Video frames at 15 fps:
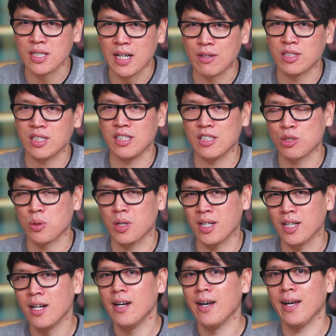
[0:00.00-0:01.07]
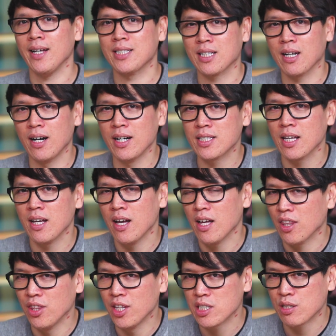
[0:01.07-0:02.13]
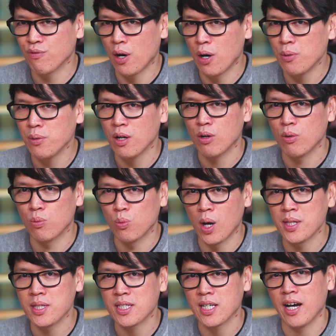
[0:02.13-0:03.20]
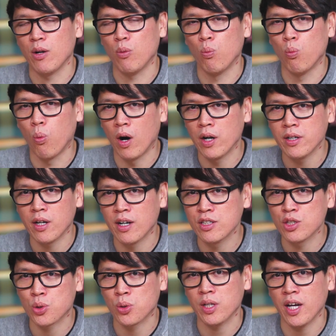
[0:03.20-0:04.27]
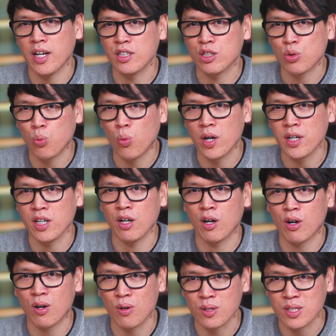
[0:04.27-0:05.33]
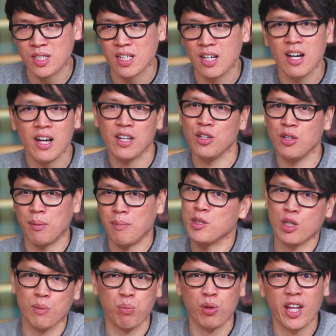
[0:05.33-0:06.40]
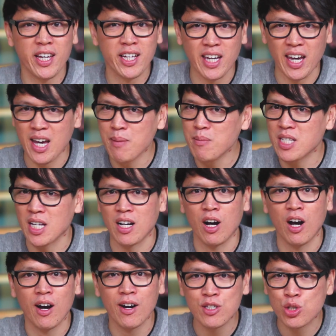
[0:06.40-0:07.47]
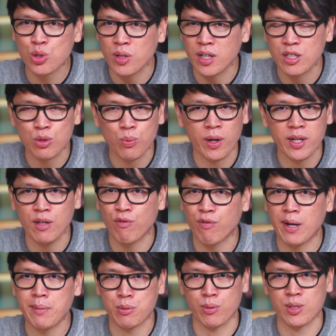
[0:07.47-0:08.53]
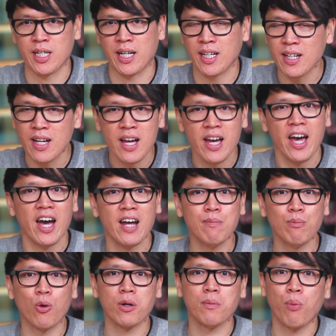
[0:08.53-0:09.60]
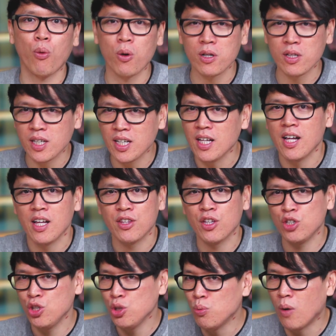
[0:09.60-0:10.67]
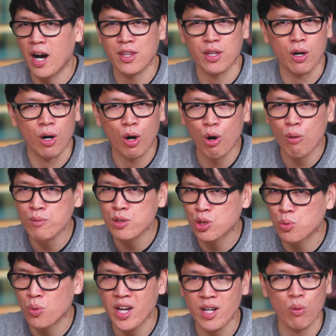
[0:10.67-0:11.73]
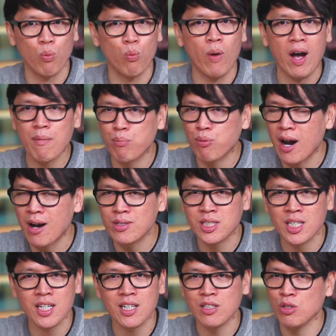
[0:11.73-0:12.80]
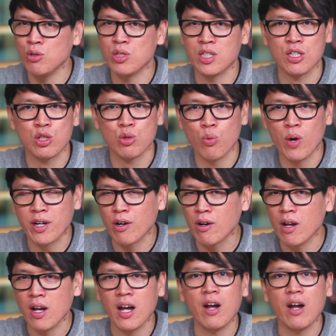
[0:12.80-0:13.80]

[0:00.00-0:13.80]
an L C D screen is because this phone runs at one hundred twenty hertz. That means you can play games at one hundred twenty frames per second, and more importantly, the U I, the home screen, web browsing using Twitter,